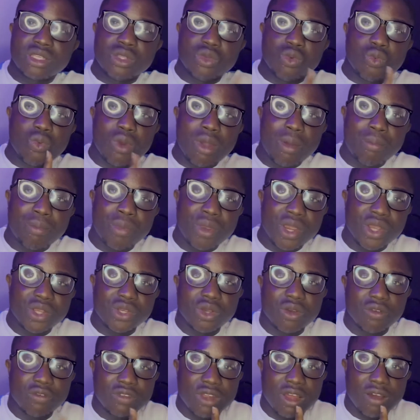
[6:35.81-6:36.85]
the web page
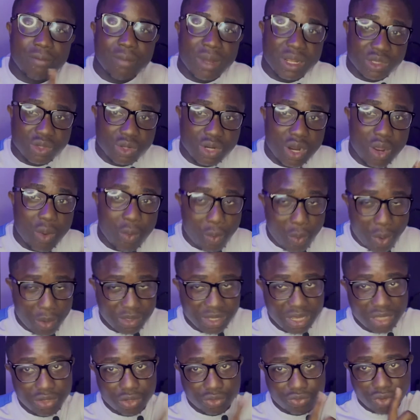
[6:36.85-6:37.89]
of that particular
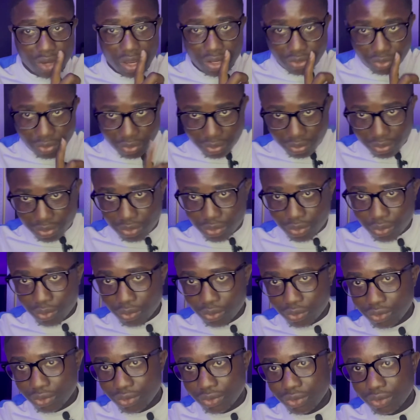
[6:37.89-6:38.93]
website you're trying
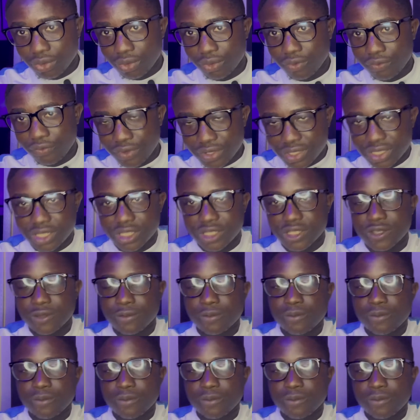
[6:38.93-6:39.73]
to visit.